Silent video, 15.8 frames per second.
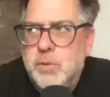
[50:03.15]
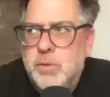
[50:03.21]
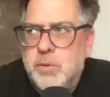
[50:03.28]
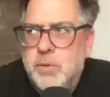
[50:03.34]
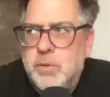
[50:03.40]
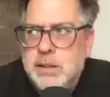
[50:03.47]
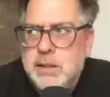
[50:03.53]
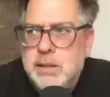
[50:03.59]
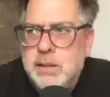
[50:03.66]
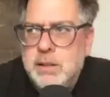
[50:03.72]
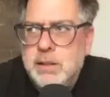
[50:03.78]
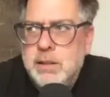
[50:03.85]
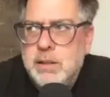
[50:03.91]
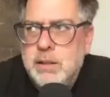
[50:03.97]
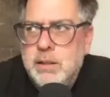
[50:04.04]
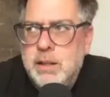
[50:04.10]
14
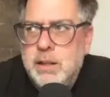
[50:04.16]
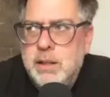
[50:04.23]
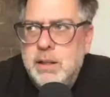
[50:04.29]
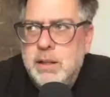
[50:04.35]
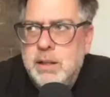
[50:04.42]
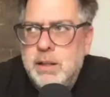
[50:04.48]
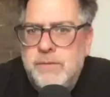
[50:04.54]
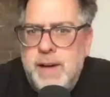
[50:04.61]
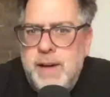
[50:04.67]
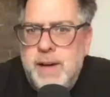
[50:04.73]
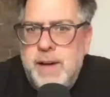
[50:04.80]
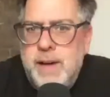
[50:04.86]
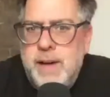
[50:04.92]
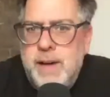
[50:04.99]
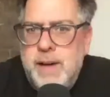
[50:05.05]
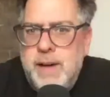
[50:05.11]

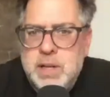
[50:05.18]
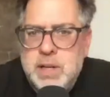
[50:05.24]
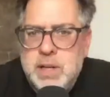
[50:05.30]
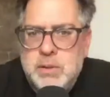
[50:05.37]
founders and